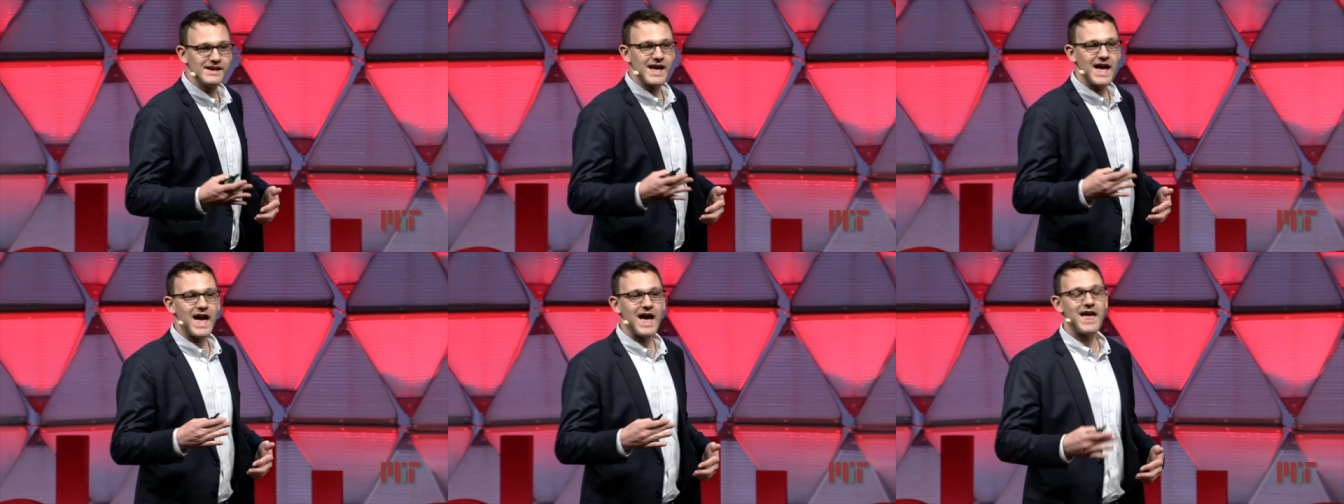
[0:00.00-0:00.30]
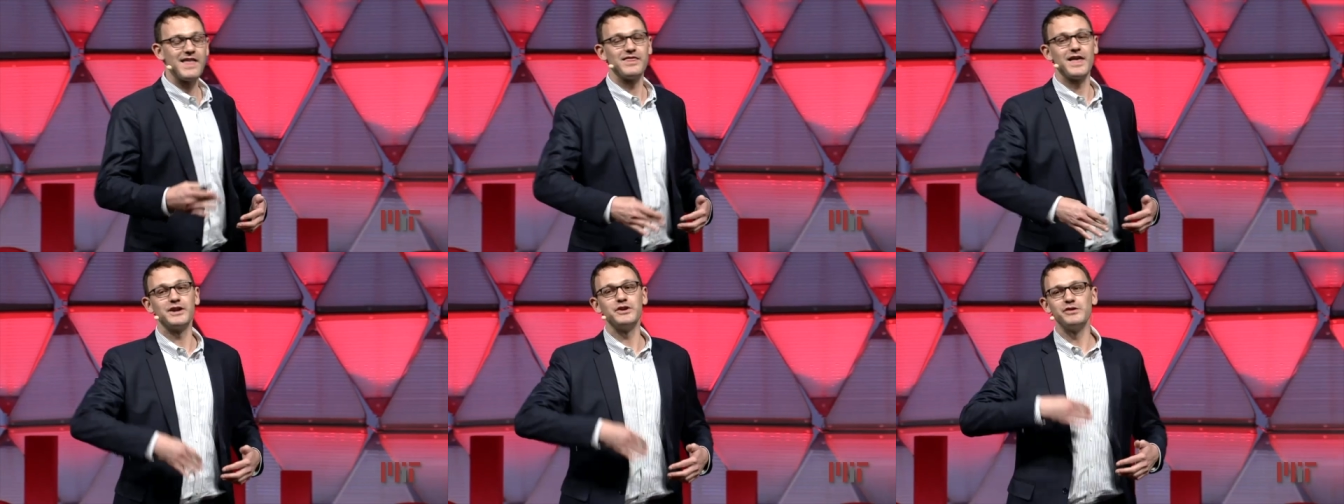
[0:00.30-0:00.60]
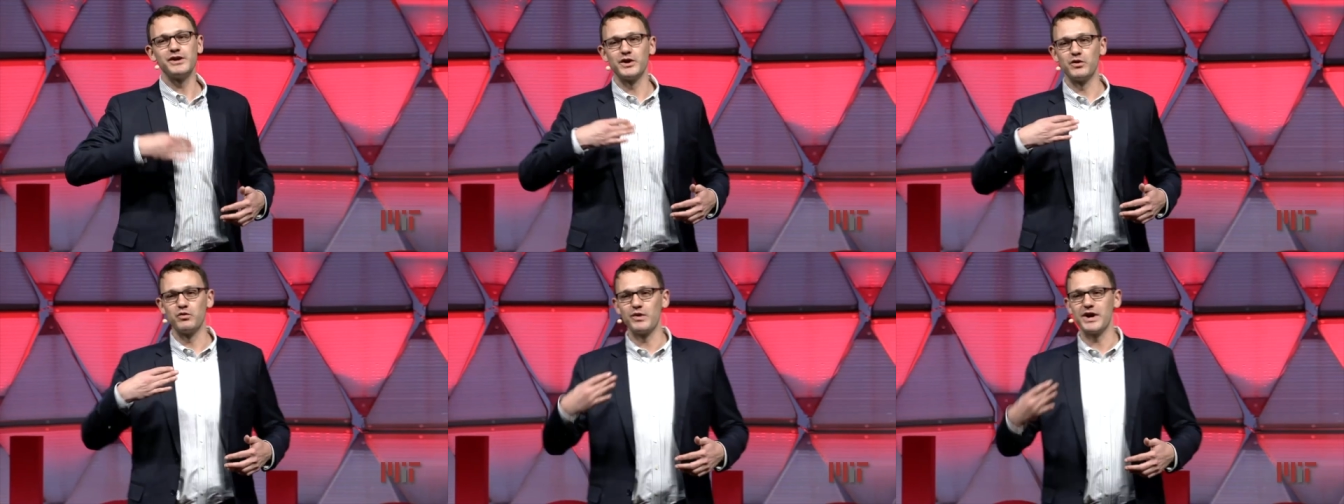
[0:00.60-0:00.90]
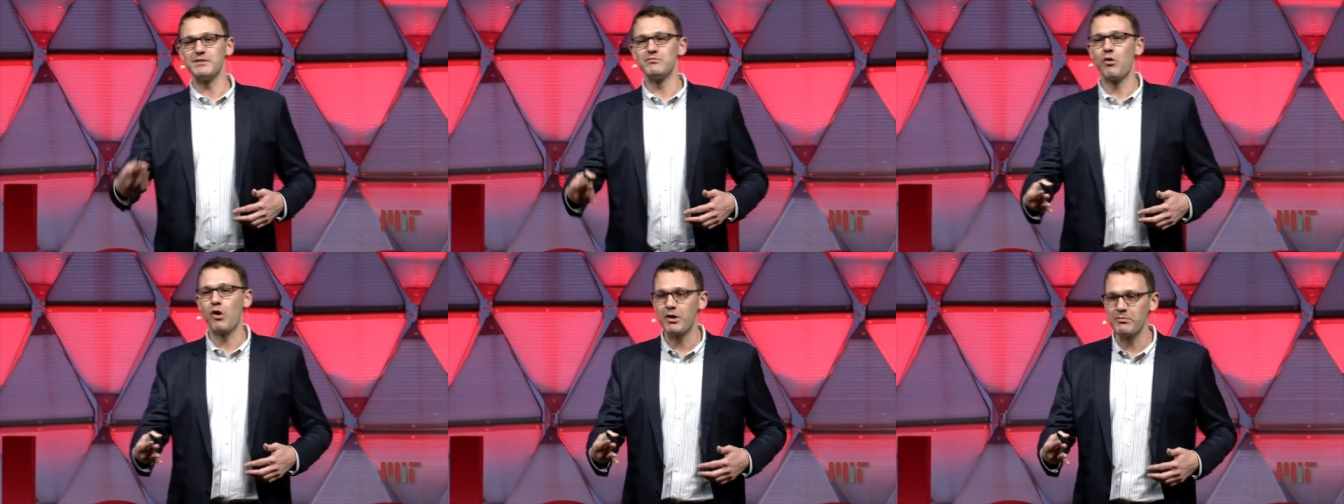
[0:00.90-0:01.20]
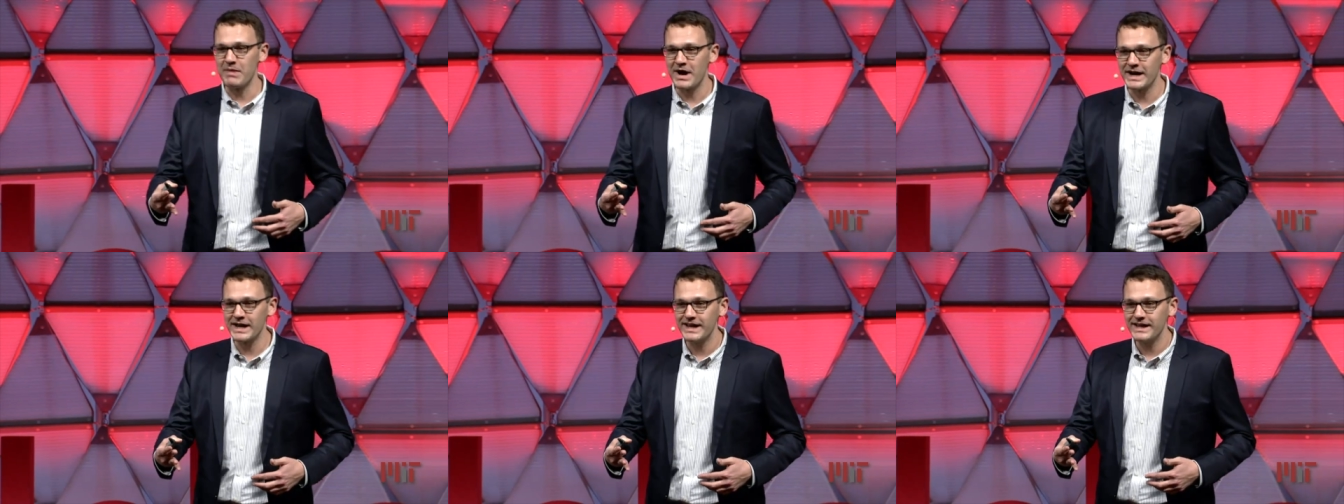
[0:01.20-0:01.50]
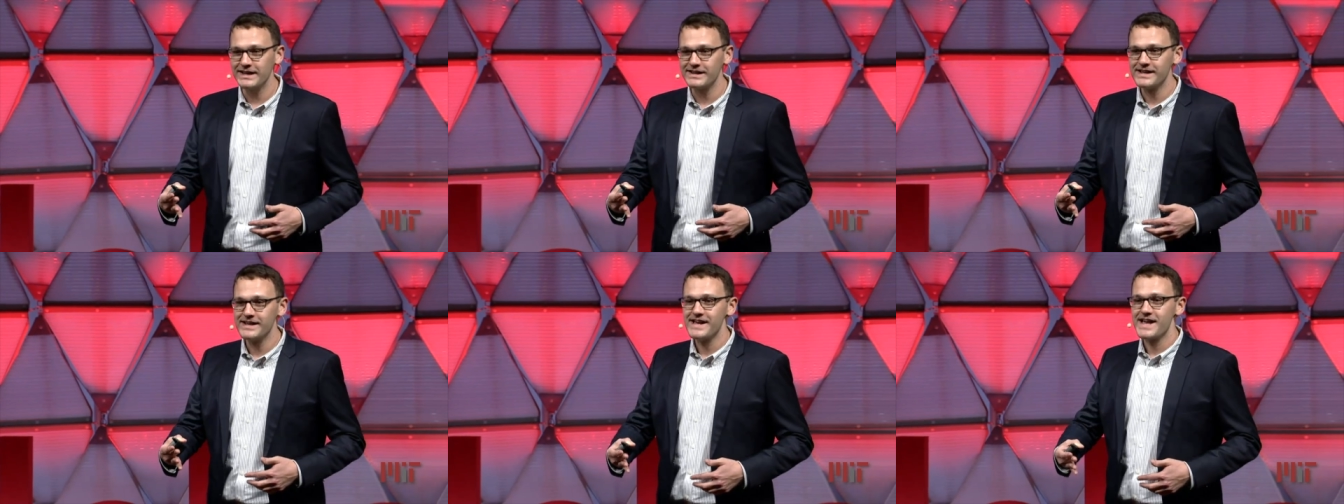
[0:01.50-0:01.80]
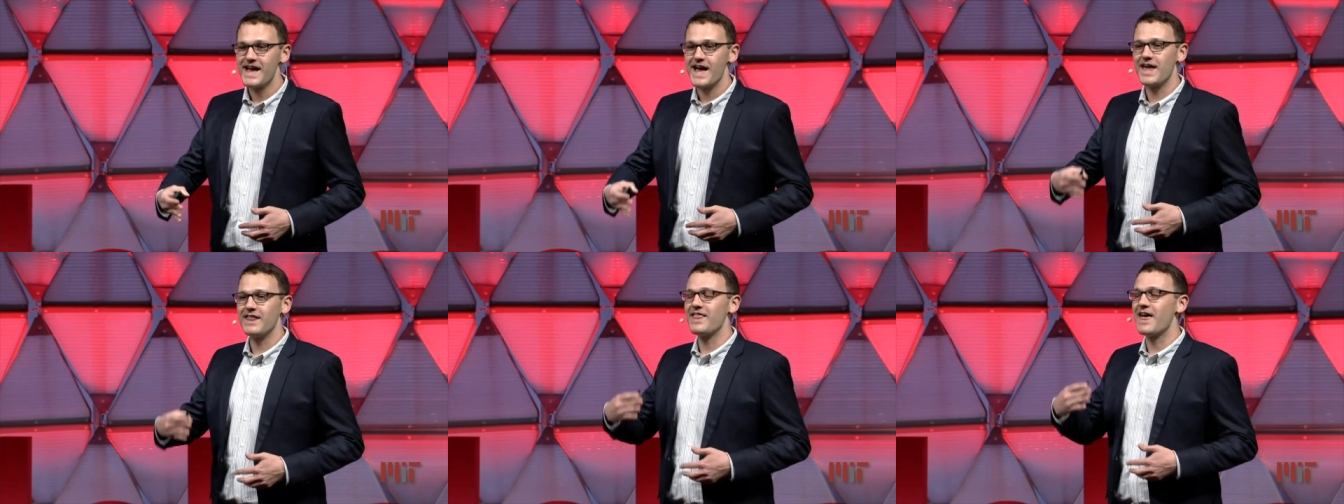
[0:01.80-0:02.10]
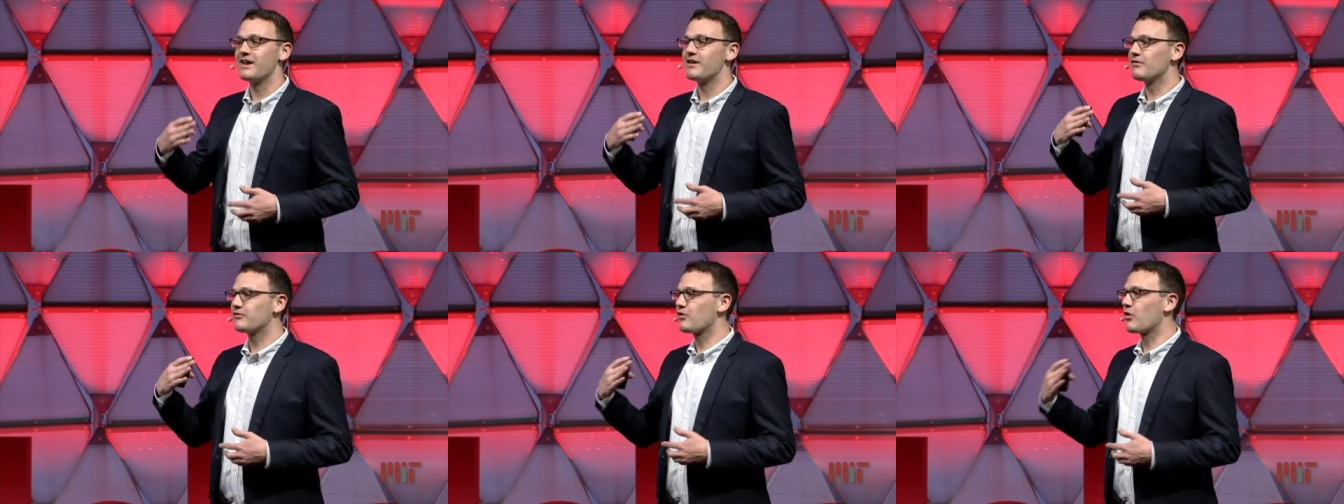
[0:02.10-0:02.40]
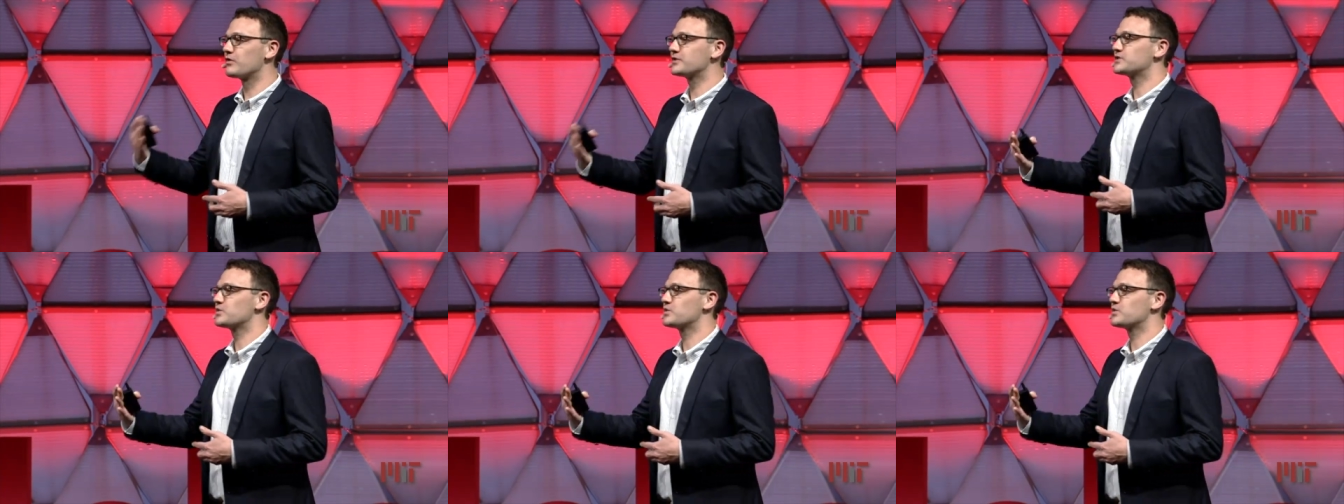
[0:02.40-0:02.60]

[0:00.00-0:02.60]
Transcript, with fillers: and then you can win more money, And then, of course,